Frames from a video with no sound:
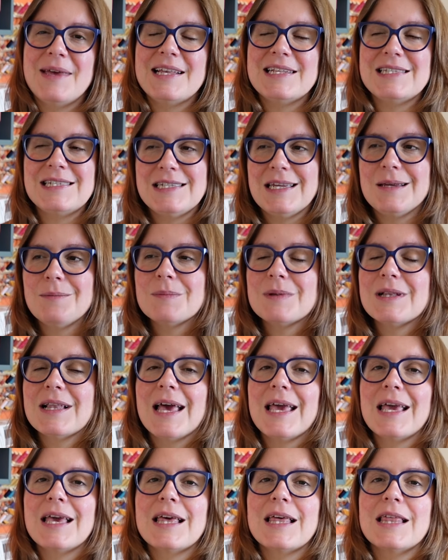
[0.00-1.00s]
It seemed
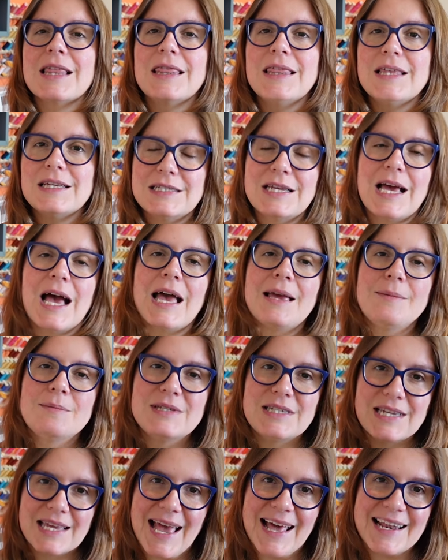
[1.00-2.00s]
like the time
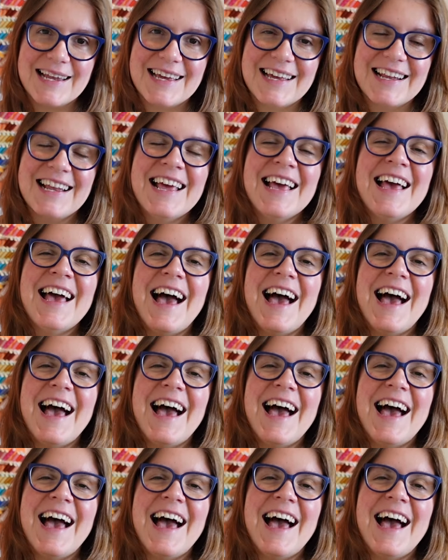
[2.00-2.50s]
to get it.